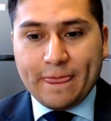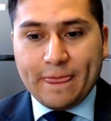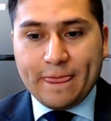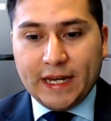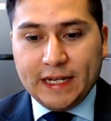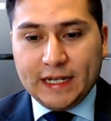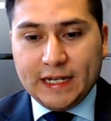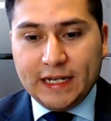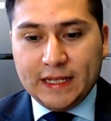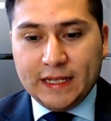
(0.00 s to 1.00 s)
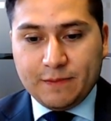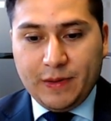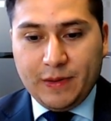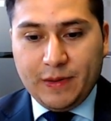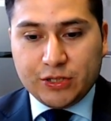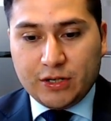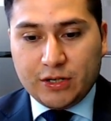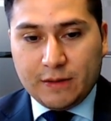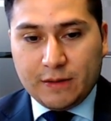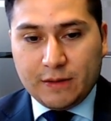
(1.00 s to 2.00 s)
technically, this big picture
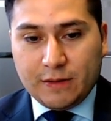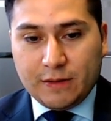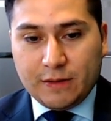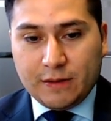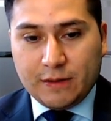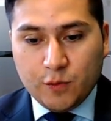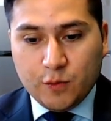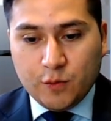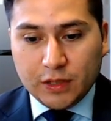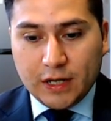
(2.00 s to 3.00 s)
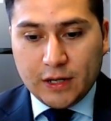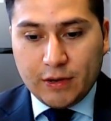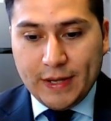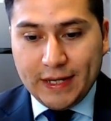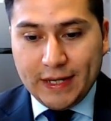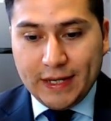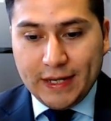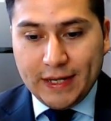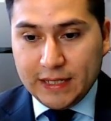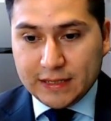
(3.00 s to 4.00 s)
uptrend will remain in
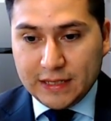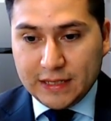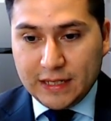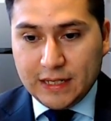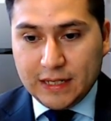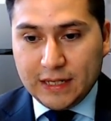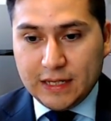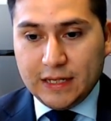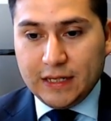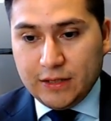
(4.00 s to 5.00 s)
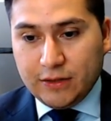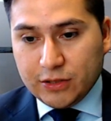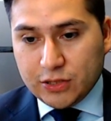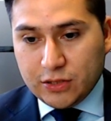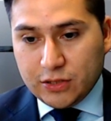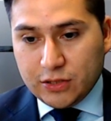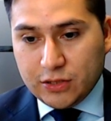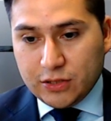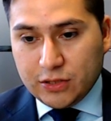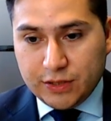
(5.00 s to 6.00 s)
place, as long
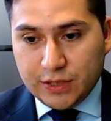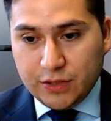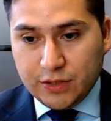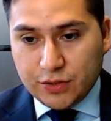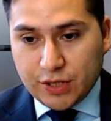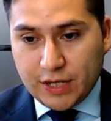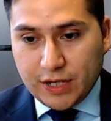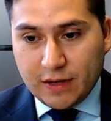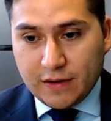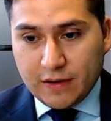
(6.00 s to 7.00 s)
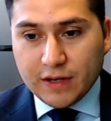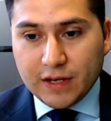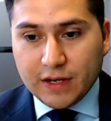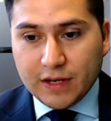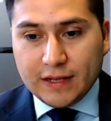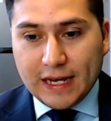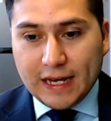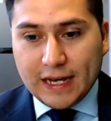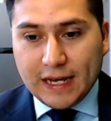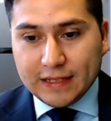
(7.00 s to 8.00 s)
as we continue to trade above
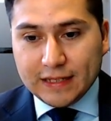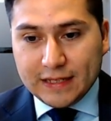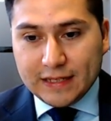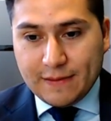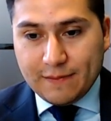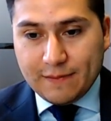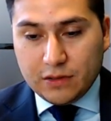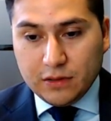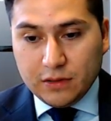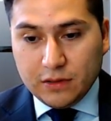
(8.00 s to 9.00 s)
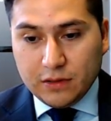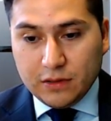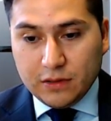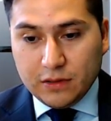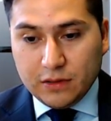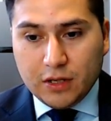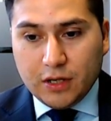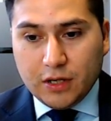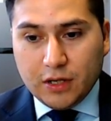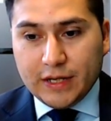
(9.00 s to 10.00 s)
that December low.
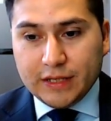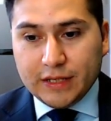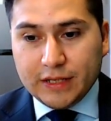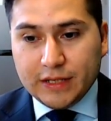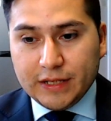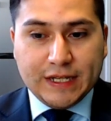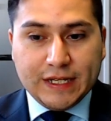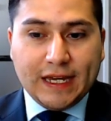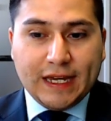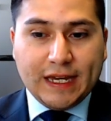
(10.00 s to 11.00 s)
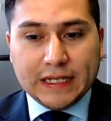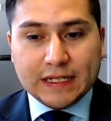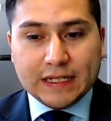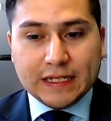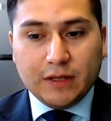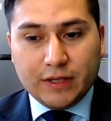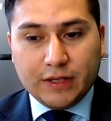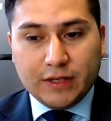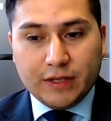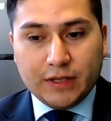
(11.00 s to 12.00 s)
But if we take out that December
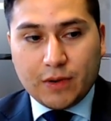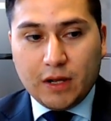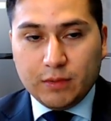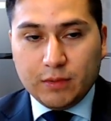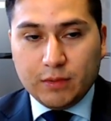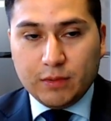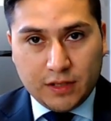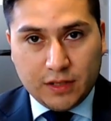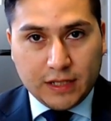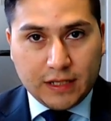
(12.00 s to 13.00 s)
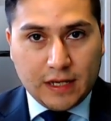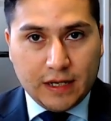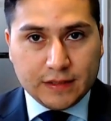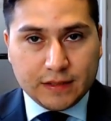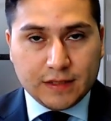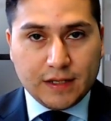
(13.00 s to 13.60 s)
low, then probably further declines,